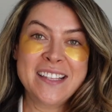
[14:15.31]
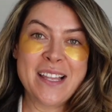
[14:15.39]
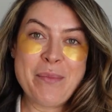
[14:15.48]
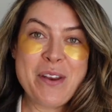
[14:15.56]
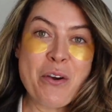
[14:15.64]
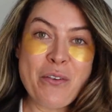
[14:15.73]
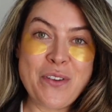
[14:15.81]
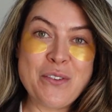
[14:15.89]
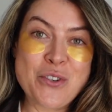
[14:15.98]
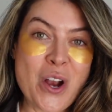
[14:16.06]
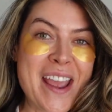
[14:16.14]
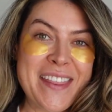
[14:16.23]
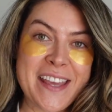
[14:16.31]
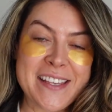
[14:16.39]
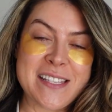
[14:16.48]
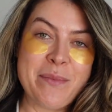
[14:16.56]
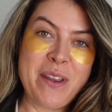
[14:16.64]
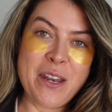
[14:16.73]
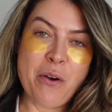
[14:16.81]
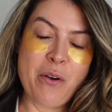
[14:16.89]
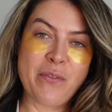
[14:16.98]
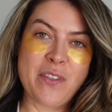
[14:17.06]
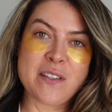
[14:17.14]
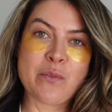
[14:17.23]
Let me know if you try this. Let me know
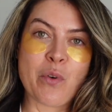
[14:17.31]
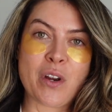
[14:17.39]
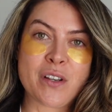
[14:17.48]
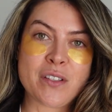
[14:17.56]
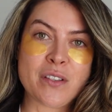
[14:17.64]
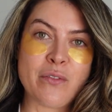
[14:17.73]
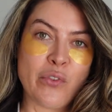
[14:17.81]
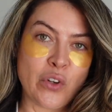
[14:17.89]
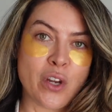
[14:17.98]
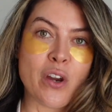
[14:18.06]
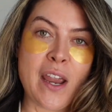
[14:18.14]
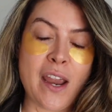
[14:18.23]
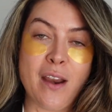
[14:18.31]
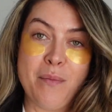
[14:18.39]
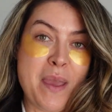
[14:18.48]
if this works for your hair.